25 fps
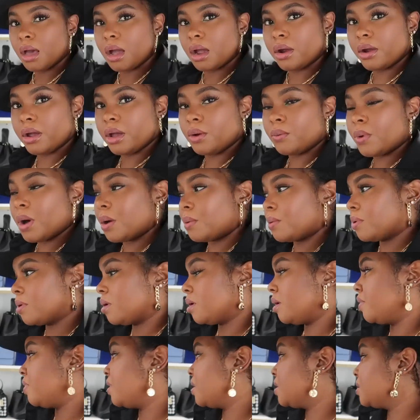All right, while we're
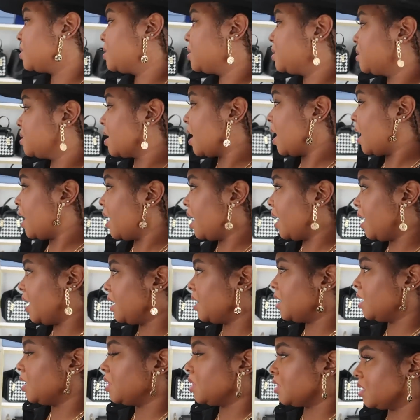on this
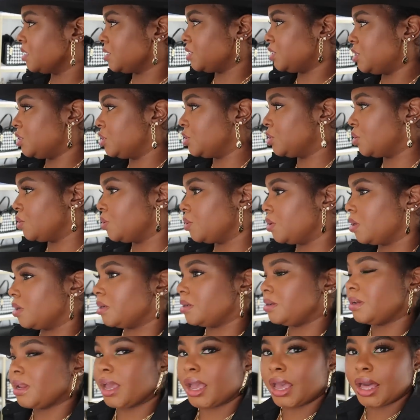side, let's scoot
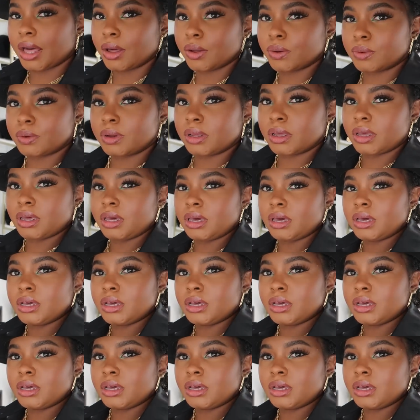on down